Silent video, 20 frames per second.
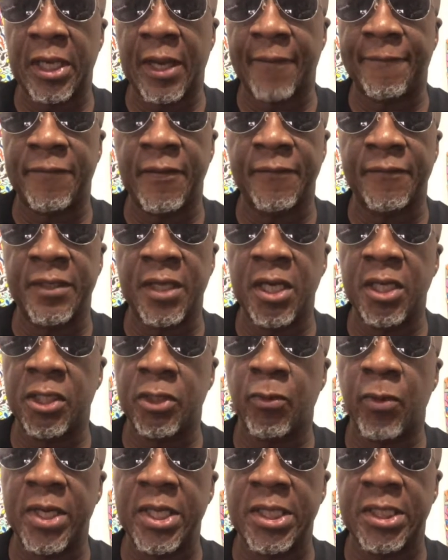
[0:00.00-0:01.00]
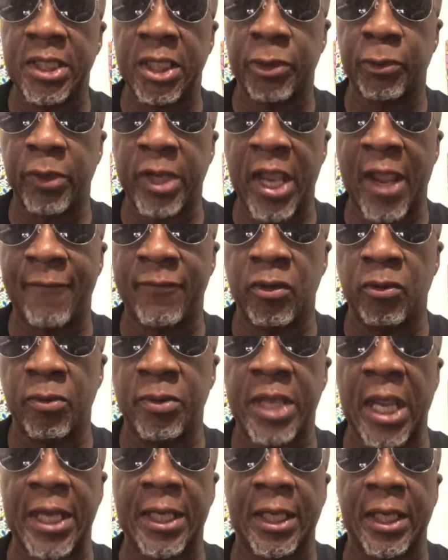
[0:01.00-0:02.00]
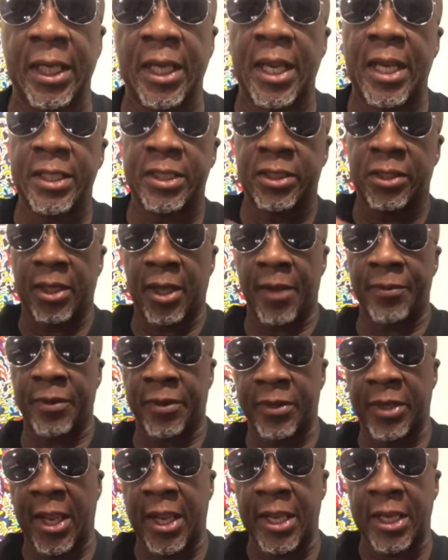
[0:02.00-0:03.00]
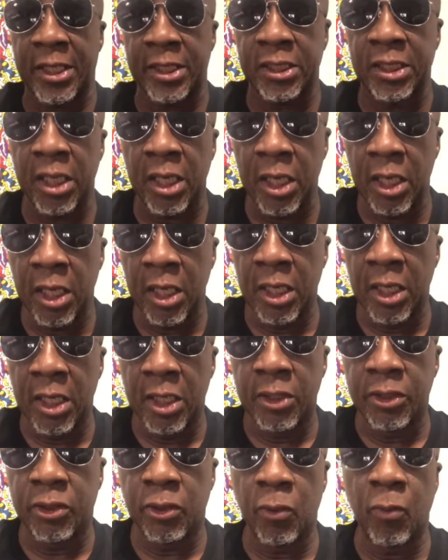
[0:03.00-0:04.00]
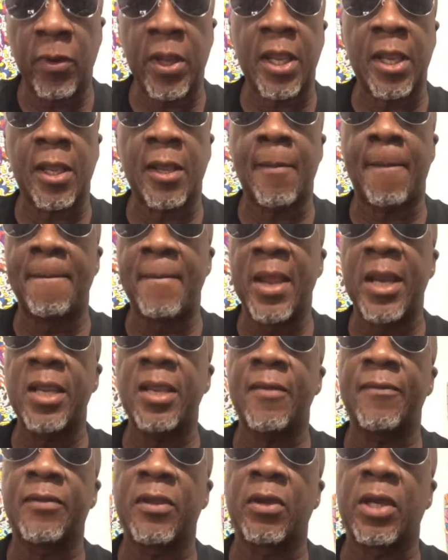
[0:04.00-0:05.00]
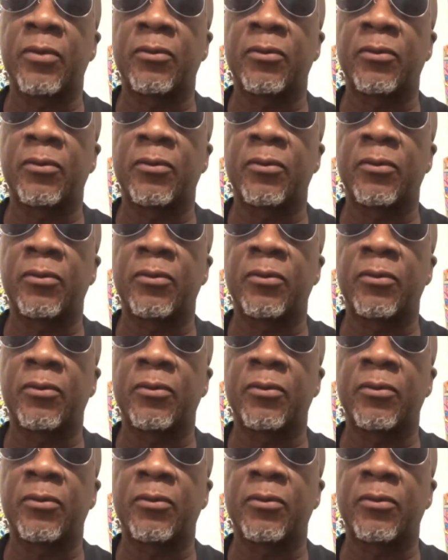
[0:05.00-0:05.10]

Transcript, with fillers: at fifteen twenty Central Avenue that led to other things, to where many of the